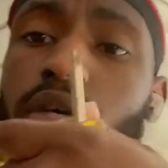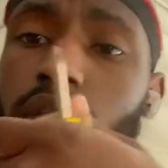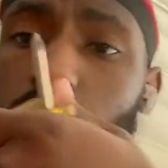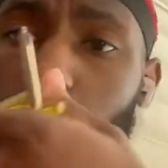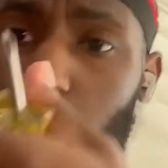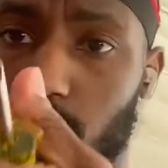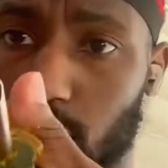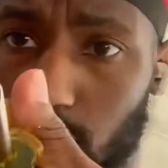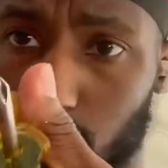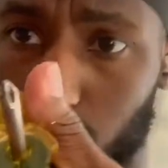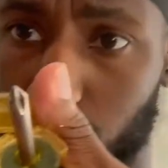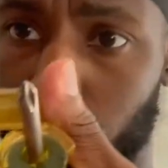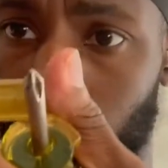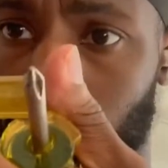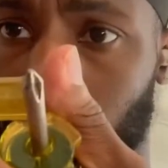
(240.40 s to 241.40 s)
then a little
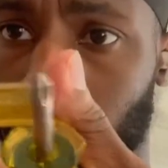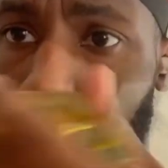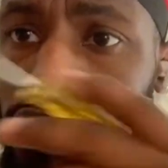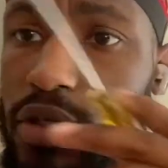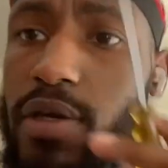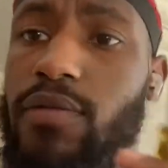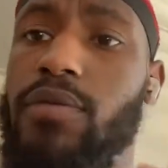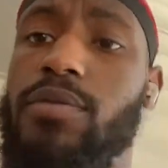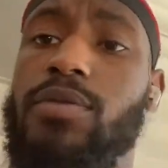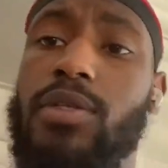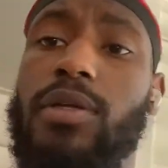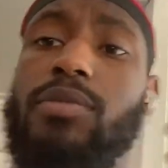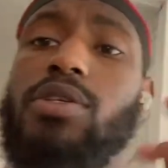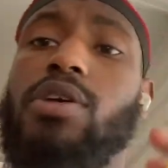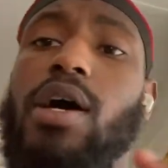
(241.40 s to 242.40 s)
small screwdriver. So let me
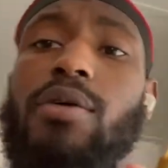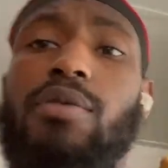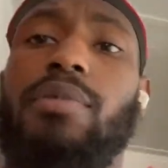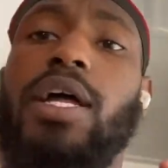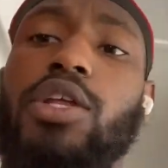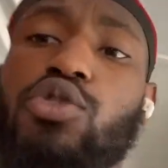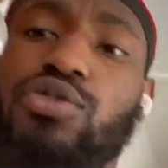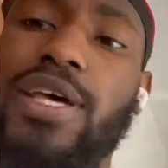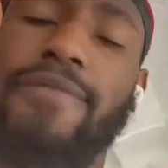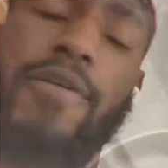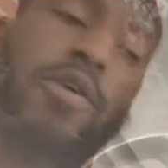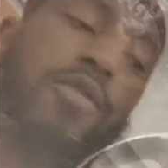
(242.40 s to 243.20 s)
show you how we're about to use that for. The